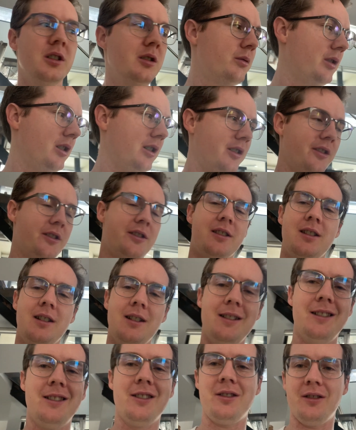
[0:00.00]
Whereas,
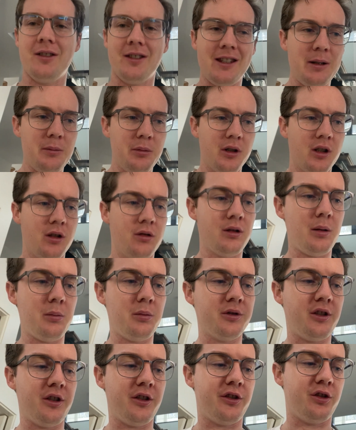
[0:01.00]
so instead we're gonna run
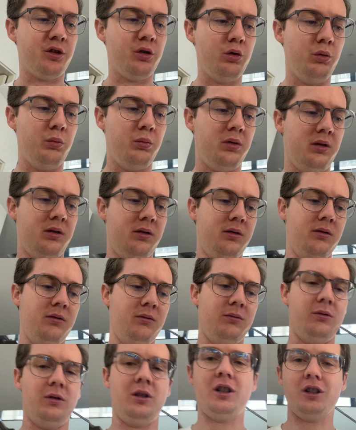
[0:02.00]
with the soup.
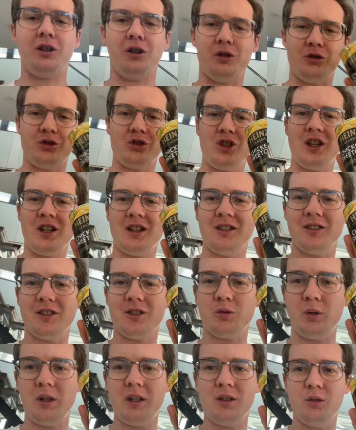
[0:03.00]
We're gonna go chicken
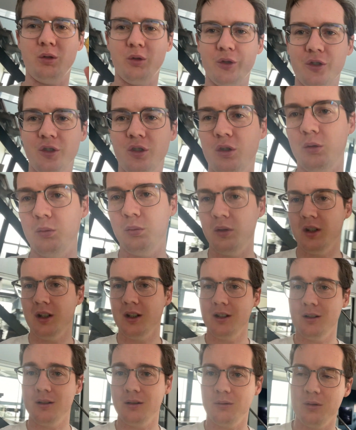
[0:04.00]
sweet corn soup.
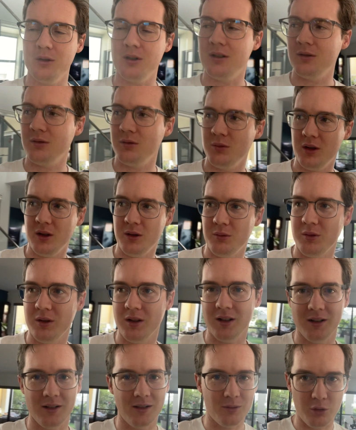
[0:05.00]
We're
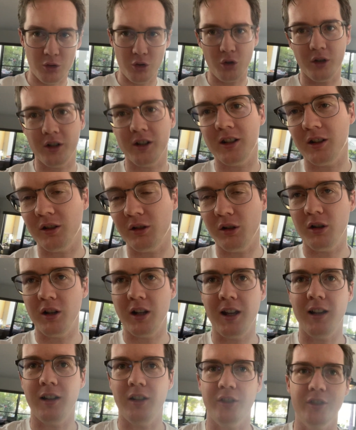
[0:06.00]
not in our own
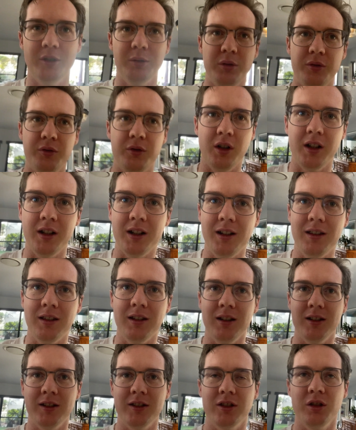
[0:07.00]
house, so we're finding
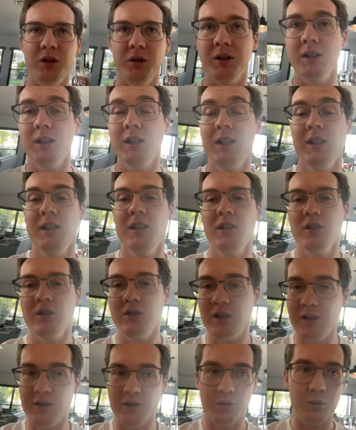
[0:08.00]
things. So
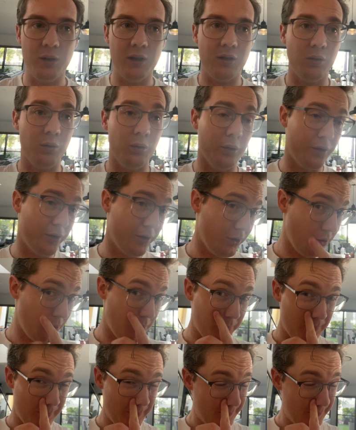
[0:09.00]
chicken sweet corn soup,